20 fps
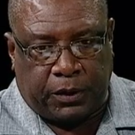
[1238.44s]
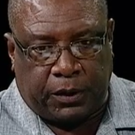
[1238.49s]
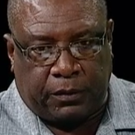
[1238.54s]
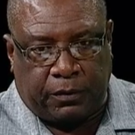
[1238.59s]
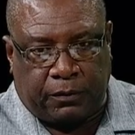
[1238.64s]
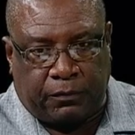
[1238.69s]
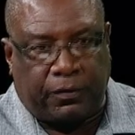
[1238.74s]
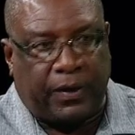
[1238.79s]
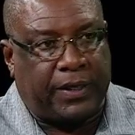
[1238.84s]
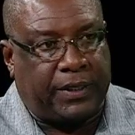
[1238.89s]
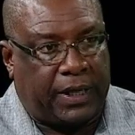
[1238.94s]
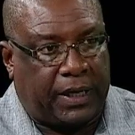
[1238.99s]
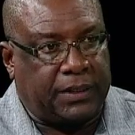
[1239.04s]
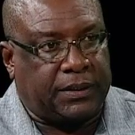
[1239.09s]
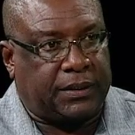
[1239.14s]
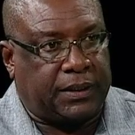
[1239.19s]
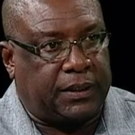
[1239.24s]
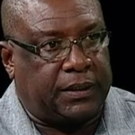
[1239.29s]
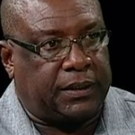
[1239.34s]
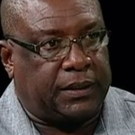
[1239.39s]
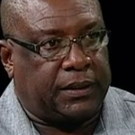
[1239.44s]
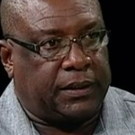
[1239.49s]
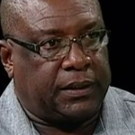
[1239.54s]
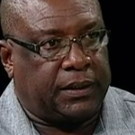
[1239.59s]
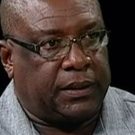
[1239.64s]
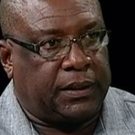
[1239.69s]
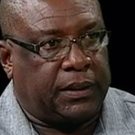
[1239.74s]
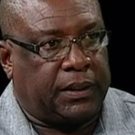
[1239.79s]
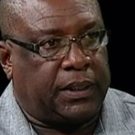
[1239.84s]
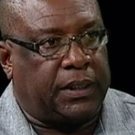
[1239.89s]
financing,
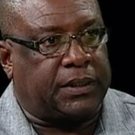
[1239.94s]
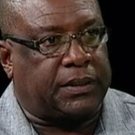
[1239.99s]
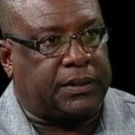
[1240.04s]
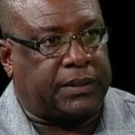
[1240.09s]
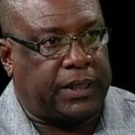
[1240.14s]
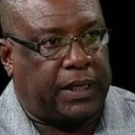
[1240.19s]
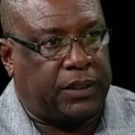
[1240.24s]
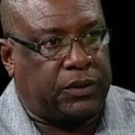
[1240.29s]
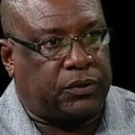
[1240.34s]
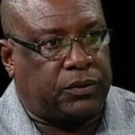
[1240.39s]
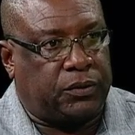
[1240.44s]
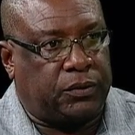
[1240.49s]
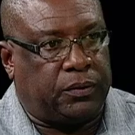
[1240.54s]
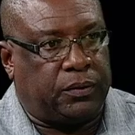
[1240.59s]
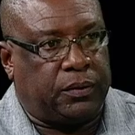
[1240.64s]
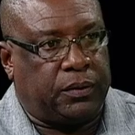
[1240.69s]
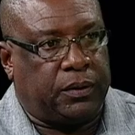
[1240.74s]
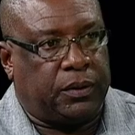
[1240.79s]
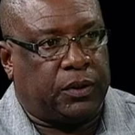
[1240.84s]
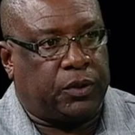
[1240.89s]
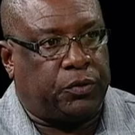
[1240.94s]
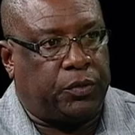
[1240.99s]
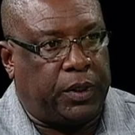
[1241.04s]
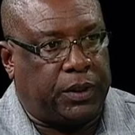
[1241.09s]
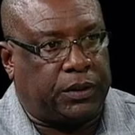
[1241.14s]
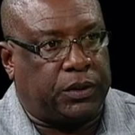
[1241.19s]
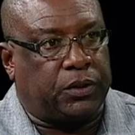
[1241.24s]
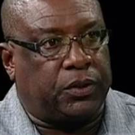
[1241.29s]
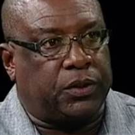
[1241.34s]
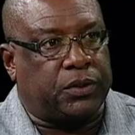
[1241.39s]
it's tied to
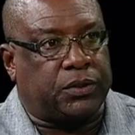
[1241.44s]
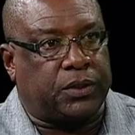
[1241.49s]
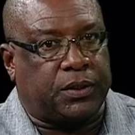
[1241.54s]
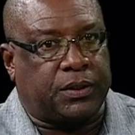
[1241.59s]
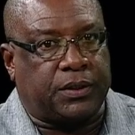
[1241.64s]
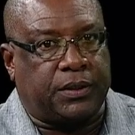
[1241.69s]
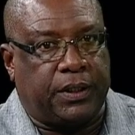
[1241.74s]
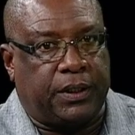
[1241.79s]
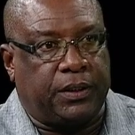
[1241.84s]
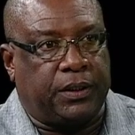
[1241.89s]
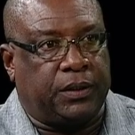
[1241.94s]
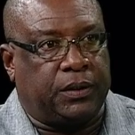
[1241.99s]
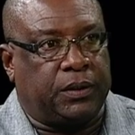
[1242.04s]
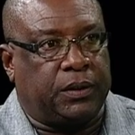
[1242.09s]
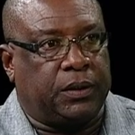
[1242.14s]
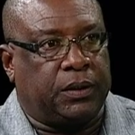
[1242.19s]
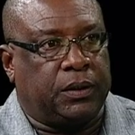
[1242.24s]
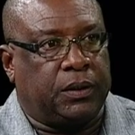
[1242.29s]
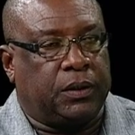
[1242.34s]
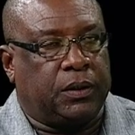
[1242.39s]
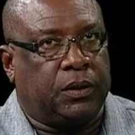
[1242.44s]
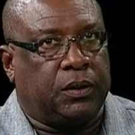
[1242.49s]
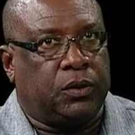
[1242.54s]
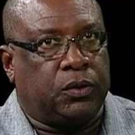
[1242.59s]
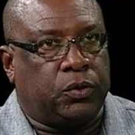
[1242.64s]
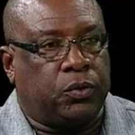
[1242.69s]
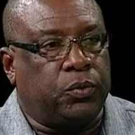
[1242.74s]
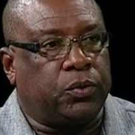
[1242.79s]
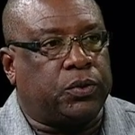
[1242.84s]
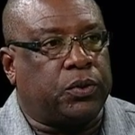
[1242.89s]
creating or sustaining
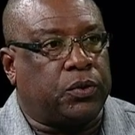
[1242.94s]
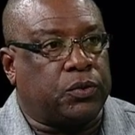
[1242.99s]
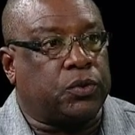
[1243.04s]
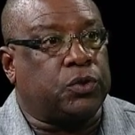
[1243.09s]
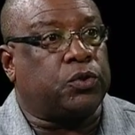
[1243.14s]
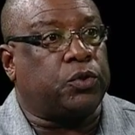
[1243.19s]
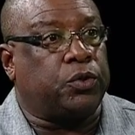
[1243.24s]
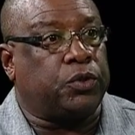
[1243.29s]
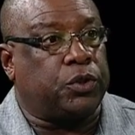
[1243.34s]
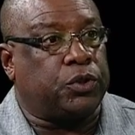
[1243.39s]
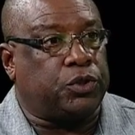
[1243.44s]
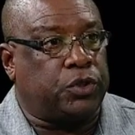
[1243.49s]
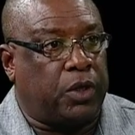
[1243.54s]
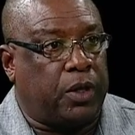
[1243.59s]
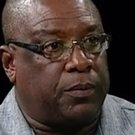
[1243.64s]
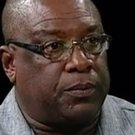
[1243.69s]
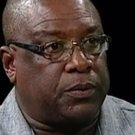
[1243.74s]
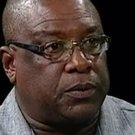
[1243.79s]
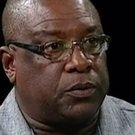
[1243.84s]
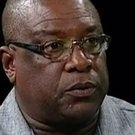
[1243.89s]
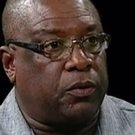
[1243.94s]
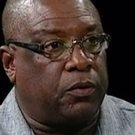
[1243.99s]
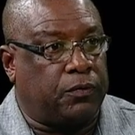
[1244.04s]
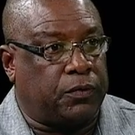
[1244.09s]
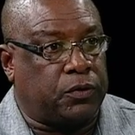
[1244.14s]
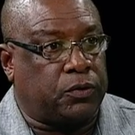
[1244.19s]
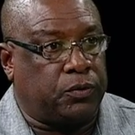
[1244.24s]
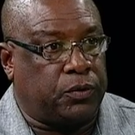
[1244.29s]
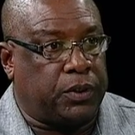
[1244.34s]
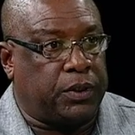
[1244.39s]
2,200 jobs over
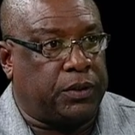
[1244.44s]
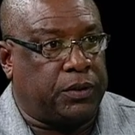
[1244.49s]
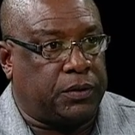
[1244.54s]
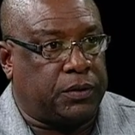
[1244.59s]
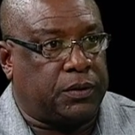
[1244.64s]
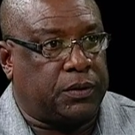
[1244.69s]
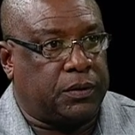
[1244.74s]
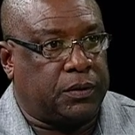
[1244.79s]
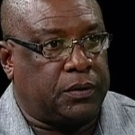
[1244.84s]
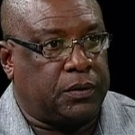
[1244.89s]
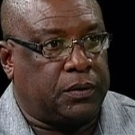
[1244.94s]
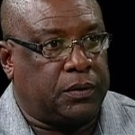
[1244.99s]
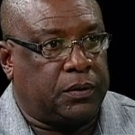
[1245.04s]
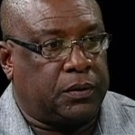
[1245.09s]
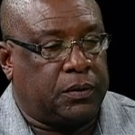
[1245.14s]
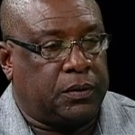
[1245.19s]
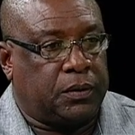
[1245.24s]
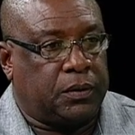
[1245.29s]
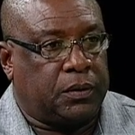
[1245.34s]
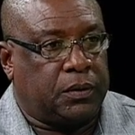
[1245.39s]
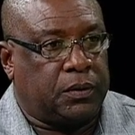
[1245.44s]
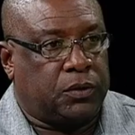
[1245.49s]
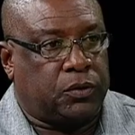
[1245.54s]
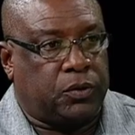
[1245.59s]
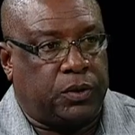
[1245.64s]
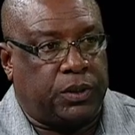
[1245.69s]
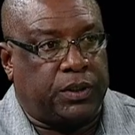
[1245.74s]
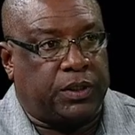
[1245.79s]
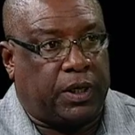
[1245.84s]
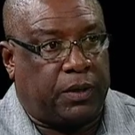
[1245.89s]
2 years. So
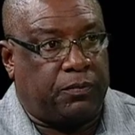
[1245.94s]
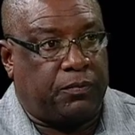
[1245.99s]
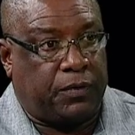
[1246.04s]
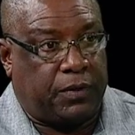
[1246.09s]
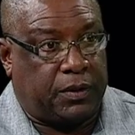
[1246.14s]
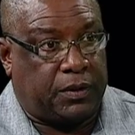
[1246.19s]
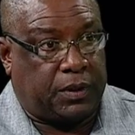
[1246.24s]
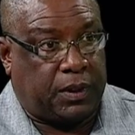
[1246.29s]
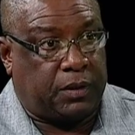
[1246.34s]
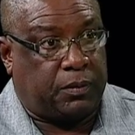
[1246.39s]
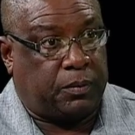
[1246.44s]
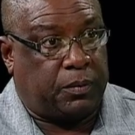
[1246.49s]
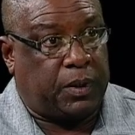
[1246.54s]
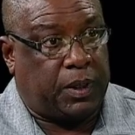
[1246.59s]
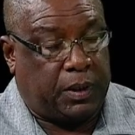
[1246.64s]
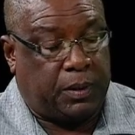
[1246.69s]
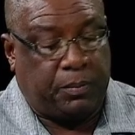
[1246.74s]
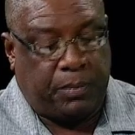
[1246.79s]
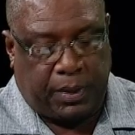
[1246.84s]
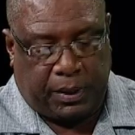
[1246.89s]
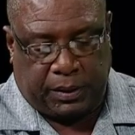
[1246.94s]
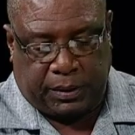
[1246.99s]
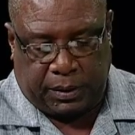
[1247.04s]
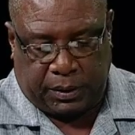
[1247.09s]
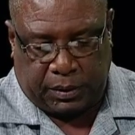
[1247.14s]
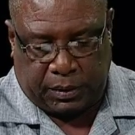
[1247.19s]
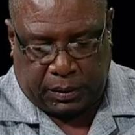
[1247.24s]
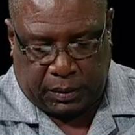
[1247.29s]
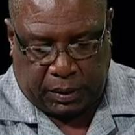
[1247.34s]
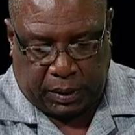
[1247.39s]
these are figures that are really built
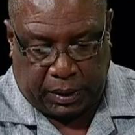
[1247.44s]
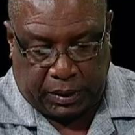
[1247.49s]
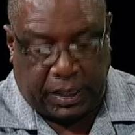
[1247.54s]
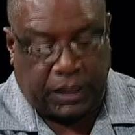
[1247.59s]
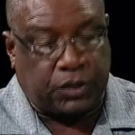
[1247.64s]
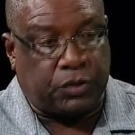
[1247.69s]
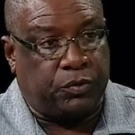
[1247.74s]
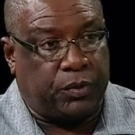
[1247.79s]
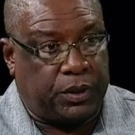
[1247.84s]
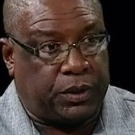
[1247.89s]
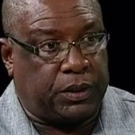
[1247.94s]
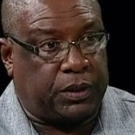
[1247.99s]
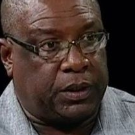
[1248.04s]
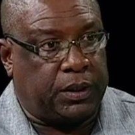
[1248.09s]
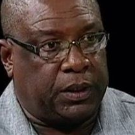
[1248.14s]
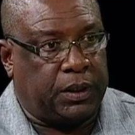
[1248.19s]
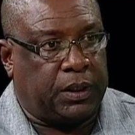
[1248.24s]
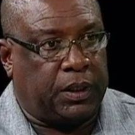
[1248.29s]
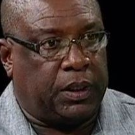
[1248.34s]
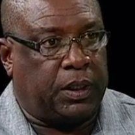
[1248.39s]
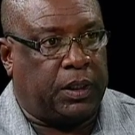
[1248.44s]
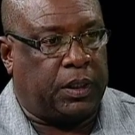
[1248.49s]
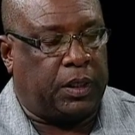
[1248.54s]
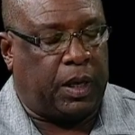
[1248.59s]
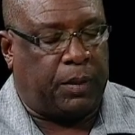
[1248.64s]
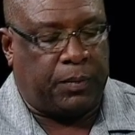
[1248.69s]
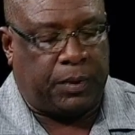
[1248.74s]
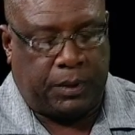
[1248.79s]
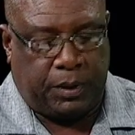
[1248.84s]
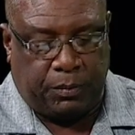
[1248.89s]
in, and that's a rigid
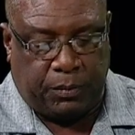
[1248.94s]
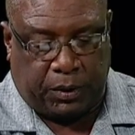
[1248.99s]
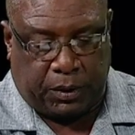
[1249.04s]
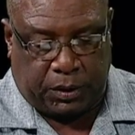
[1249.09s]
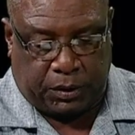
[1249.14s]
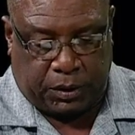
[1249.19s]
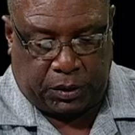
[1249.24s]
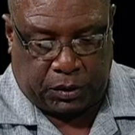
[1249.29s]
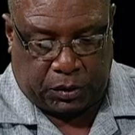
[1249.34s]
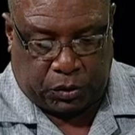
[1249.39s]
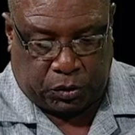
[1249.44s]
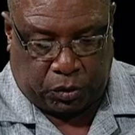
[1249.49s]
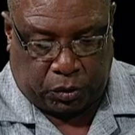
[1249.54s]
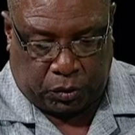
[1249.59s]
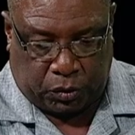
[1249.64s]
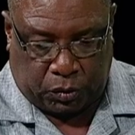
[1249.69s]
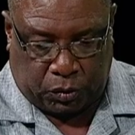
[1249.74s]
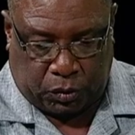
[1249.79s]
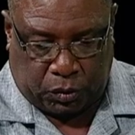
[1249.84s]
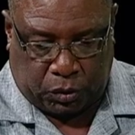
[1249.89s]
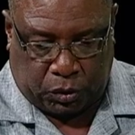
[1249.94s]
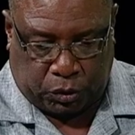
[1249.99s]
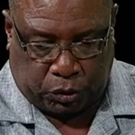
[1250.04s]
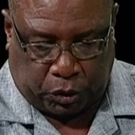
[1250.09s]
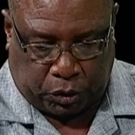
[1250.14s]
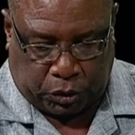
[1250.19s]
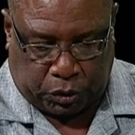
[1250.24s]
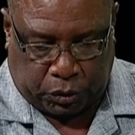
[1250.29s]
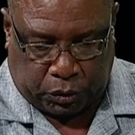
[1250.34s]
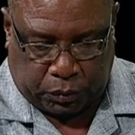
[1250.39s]
M&E monitoring
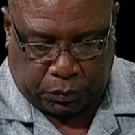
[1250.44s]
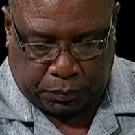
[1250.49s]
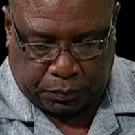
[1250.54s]
structure.